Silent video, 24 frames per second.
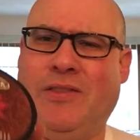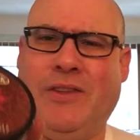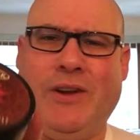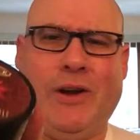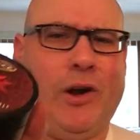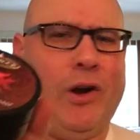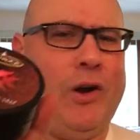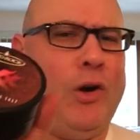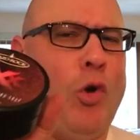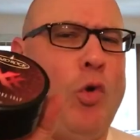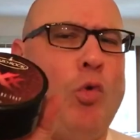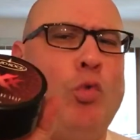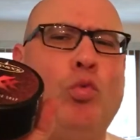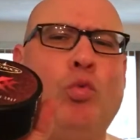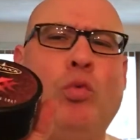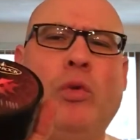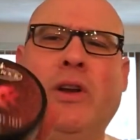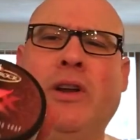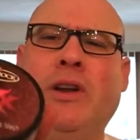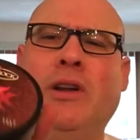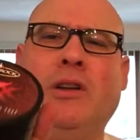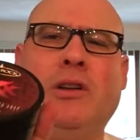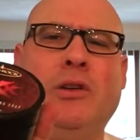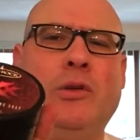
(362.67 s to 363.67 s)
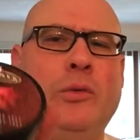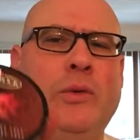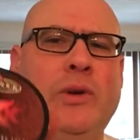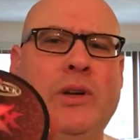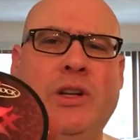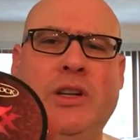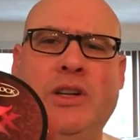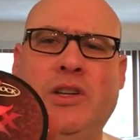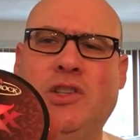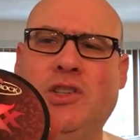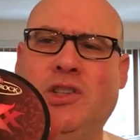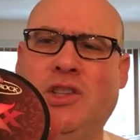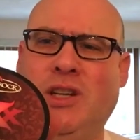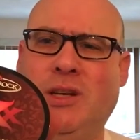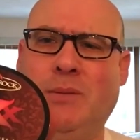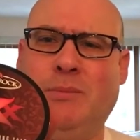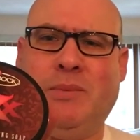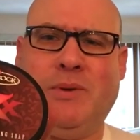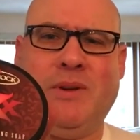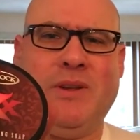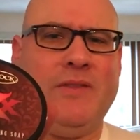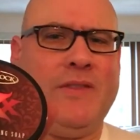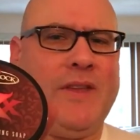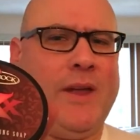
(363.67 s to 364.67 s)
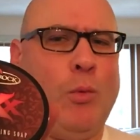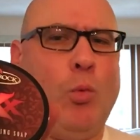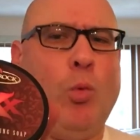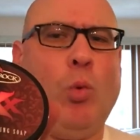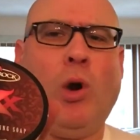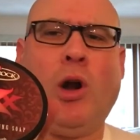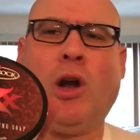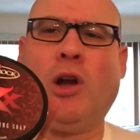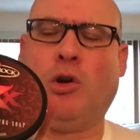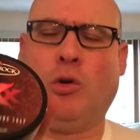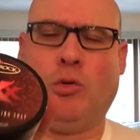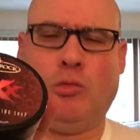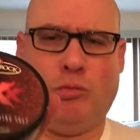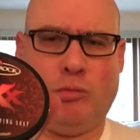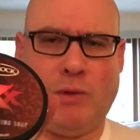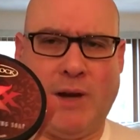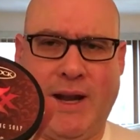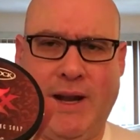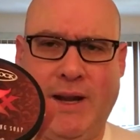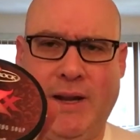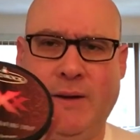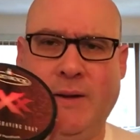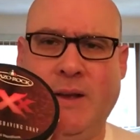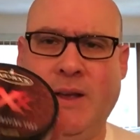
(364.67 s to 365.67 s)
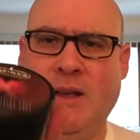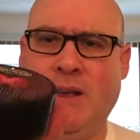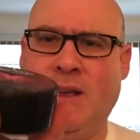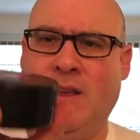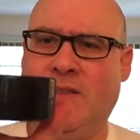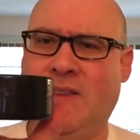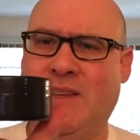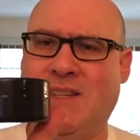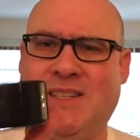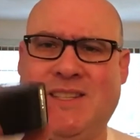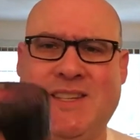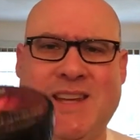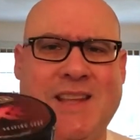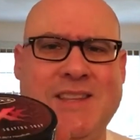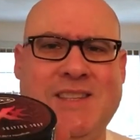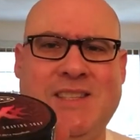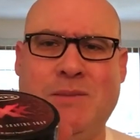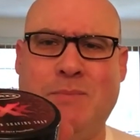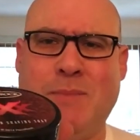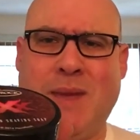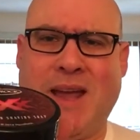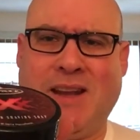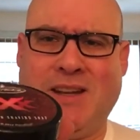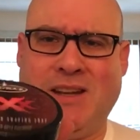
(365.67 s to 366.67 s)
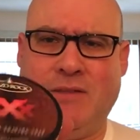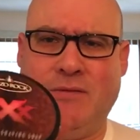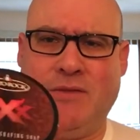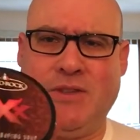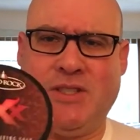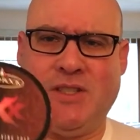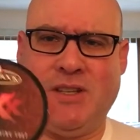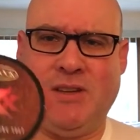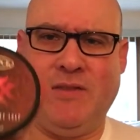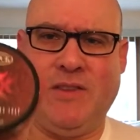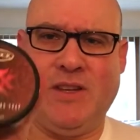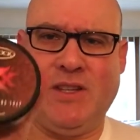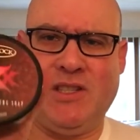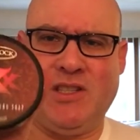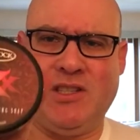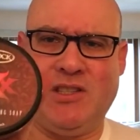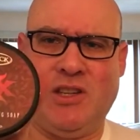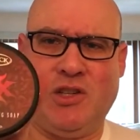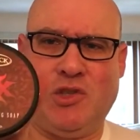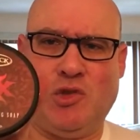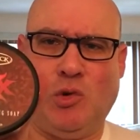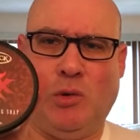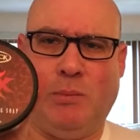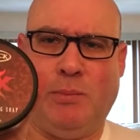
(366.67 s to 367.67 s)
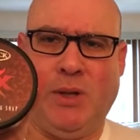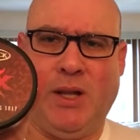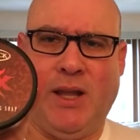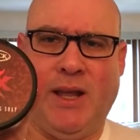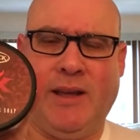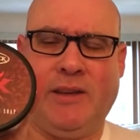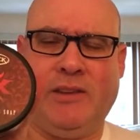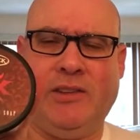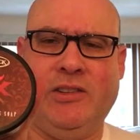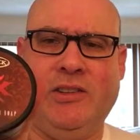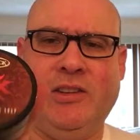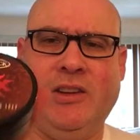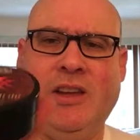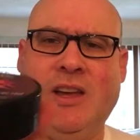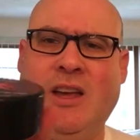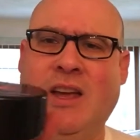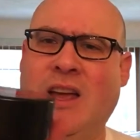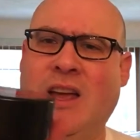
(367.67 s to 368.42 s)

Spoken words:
They're really, really cheap. They work great. The scents are magnificent. This is the XXX.